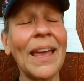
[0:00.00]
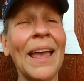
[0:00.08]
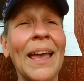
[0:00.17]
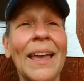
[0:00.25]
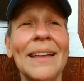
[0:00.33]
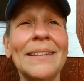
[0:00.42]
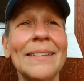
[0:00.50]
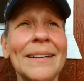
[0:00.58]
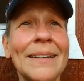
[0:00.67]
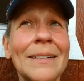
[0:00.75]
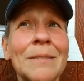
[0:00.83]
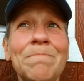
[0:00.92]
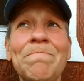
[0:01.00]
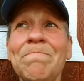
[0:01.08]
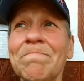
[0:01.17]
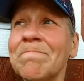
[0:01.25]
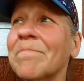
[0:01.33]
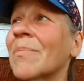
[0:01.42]
And,
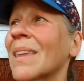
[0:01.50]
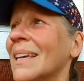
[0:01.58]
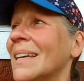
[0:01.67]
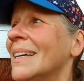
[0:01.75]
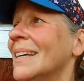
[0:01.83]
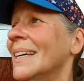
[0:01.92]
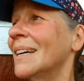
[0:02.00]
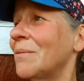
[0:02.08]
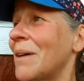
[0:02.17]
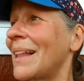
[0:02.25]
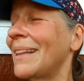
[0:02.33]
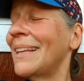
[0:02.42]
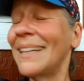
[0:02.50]
well,